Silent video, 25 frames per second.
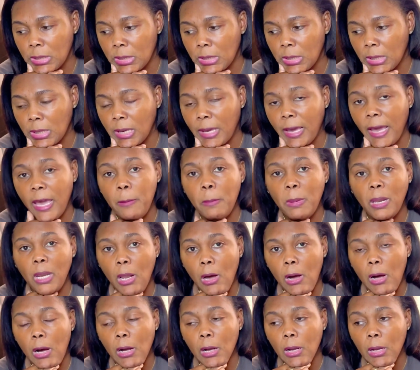came
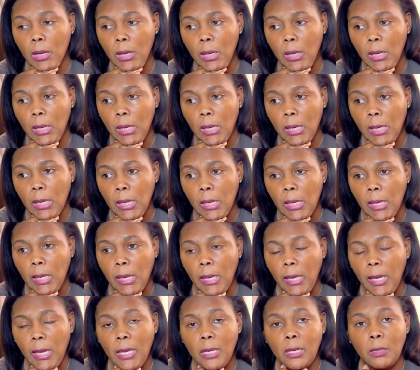along
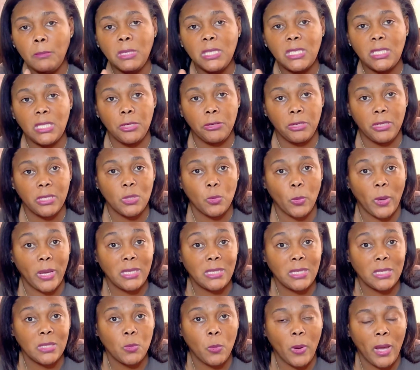in the mysterious ways
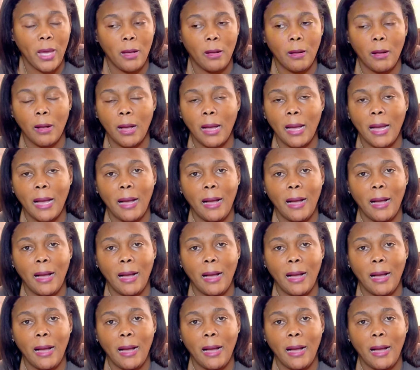as well.